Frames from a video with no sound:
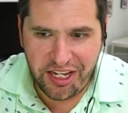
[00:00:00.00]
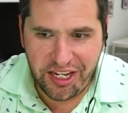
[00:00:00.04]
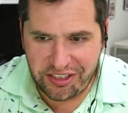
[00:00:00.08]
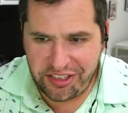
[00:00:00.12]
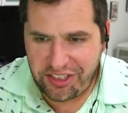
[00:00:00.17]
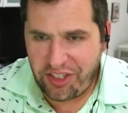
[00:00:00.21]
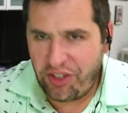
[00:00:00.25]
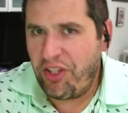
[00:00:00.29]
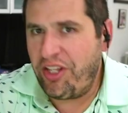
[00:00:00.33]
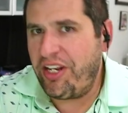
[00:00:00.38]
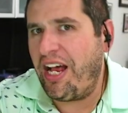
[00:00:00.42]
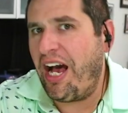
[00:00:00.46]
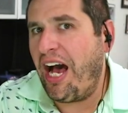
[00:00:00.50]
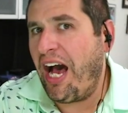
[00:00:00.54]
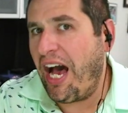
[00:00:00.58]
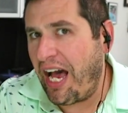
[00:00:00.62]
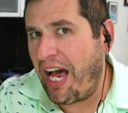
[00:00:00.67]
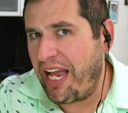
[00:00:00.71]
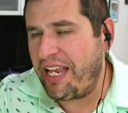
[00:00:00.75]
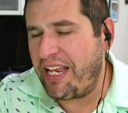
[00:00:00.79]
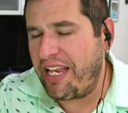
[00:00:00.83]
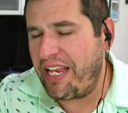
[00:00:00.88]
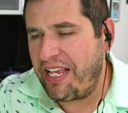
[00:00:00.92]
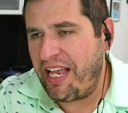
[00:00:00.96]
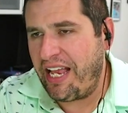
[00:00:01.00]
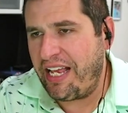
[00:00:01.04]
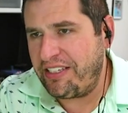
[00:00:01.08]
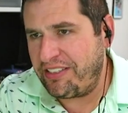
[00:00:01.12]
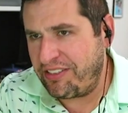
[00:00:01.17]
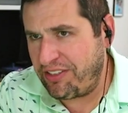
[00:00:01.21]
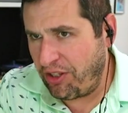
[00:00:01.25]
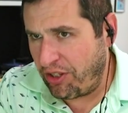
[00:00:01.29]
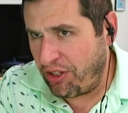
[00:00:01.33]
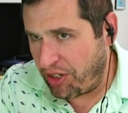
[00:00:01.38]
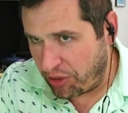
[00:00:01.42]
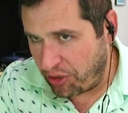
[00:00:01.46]
still at
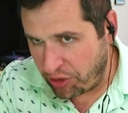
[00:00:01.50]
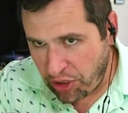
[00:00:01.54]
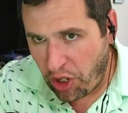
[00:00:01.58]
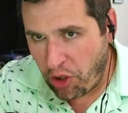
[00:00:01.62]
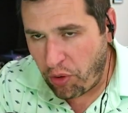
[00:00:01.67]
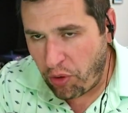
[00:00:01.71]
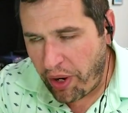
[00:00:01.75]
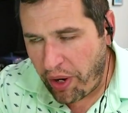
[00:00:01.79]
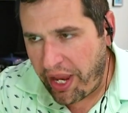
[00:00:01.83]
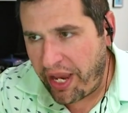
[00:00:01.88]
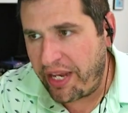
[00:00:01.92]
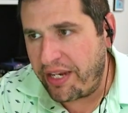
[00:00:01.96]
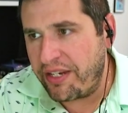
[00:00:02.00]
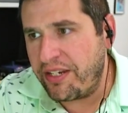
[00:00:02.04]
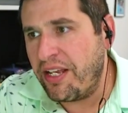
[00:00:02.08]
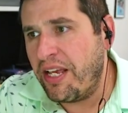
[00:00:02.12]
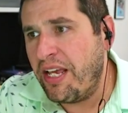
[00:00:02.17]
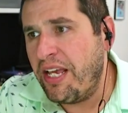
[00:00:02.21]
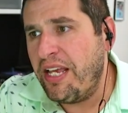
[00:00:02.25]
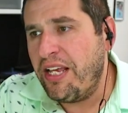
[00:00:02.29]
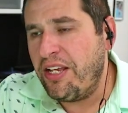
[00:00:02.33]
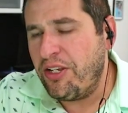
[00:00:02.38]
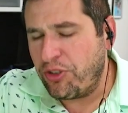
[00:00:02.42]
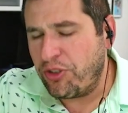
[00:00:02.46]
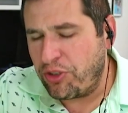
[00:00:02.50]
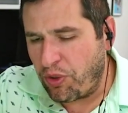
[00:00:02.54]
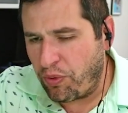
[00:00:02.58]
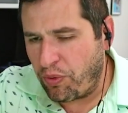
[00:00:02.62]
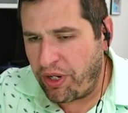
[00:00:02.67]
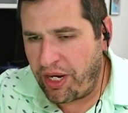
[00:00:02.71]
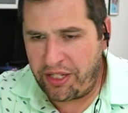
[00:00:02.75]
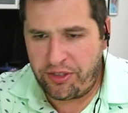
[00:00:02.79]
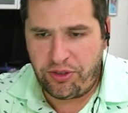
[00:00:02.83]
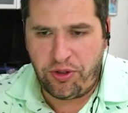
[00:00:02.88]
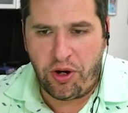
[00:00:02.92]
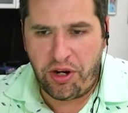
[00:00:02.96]
a low end. So
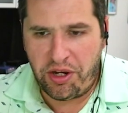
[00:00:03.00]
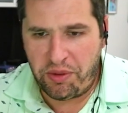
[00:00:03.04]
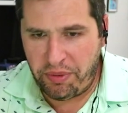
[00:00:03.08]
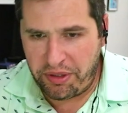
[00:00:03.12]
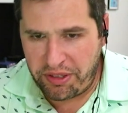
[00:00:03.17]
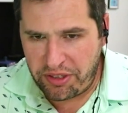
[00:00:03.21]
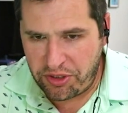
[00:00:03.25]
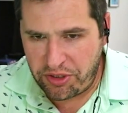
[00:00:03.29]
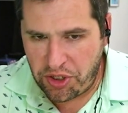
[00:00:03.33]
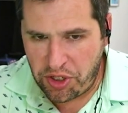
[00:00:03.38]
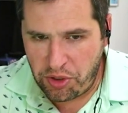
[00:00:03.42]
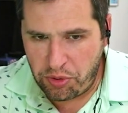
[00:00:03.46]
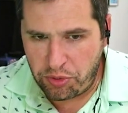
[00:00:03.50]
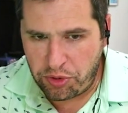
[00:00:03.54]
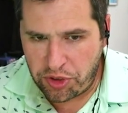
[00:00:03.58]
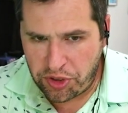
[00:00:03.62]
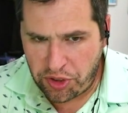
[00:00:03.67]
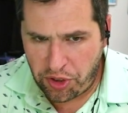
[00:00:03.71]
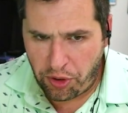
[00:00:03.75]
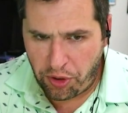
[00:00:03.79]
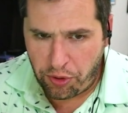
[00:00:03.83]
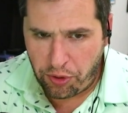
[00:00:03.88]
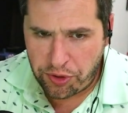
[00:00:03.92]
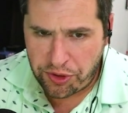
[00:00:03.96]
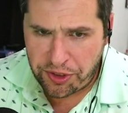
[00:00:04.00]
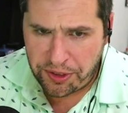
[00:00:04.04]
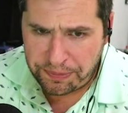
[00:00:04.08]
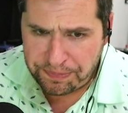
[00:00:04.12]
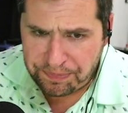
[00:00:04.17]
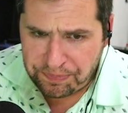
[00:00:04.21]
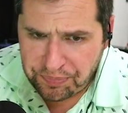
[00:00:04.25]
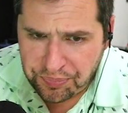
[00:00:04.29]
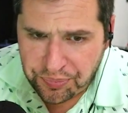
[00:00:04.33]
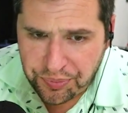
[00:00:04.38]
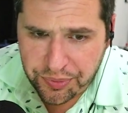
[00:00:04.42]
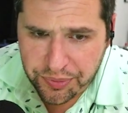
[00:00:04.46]
we're not talking about this huge surge.
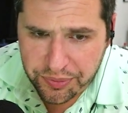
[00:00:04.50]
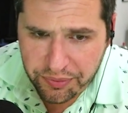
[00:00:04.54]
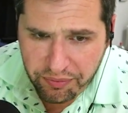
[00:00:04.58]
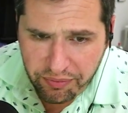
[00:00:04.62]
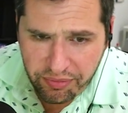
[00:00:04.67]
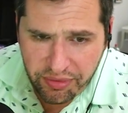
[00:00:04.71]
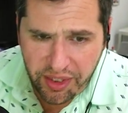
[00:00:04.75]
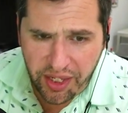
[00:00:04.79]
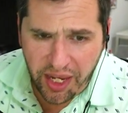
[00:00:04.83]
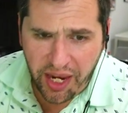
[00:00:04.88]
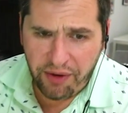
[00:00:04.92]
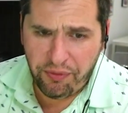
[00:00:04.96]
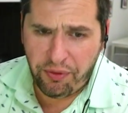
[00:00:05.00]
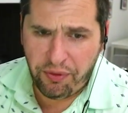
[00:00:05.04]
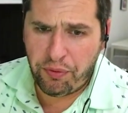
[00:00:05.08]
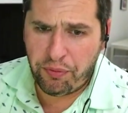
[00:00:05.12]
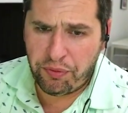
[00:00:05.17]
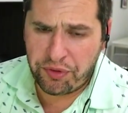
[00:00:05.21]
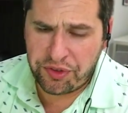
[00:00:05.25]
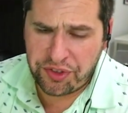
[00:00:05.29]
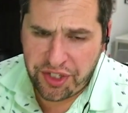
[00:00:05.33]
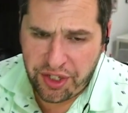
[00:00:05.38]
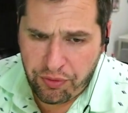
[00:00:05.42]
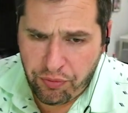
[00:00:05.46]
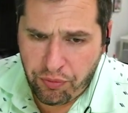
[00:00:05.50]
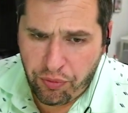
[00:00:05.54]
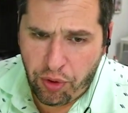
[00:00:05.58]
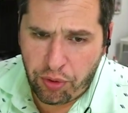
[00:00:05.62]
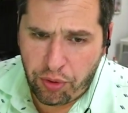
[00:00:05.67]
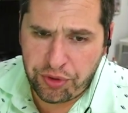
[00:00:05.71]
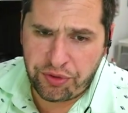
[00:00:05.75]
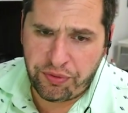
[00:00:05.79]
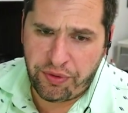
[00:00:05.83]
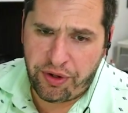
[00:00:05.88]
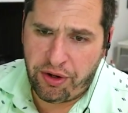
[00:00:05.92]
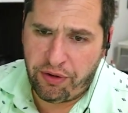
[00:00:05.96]
Heavy resid
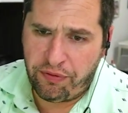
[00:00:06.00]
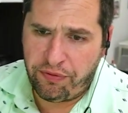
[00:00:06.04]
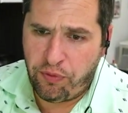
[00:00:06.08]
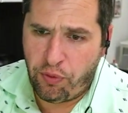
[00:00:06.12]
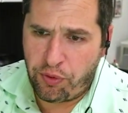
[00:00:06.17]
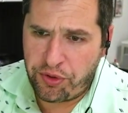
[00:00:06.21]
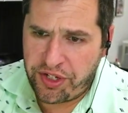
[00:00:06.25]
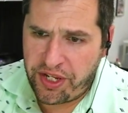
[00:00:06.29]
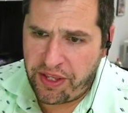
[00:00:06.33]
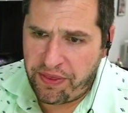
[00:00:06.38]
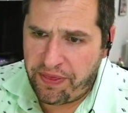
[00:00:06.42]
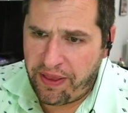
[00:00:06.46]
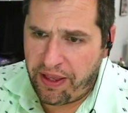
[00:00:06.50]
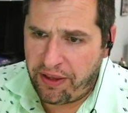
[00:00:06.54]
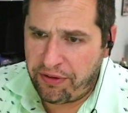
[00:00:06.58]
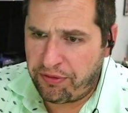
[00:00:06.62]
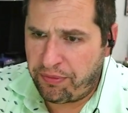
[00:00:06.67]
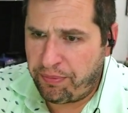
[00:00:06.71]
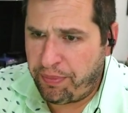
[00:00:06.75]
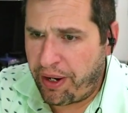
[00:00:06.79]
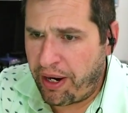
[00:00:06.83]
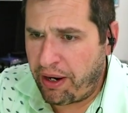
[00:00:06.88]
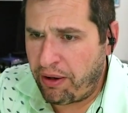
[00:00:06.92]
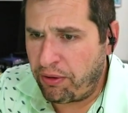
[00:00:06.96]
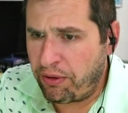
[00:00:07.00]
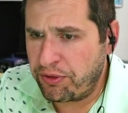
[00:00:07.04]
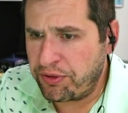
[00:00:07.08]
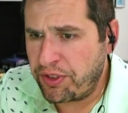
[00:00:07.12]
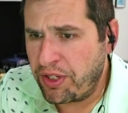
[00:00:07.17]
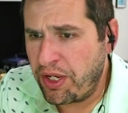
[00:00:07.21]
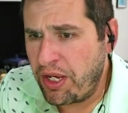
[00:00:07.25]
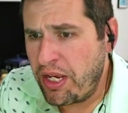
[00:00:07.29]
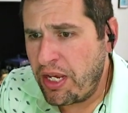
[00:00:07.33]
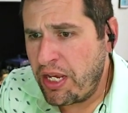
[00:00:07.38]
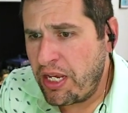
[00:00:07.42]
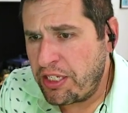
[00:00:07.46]
rose 314,000
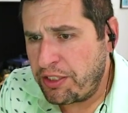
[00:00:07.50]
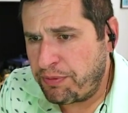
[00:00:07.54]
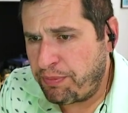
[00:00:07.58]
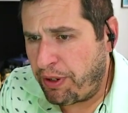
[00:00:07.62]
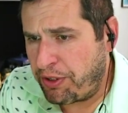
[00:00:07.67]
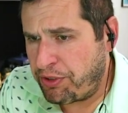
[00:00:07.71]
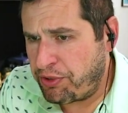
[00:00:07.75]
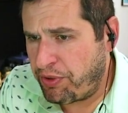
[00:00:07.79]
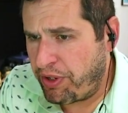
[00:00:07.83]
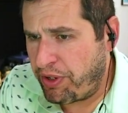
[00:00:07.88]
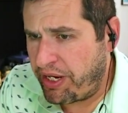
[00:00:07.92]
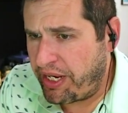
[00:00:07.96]
barrels. Spot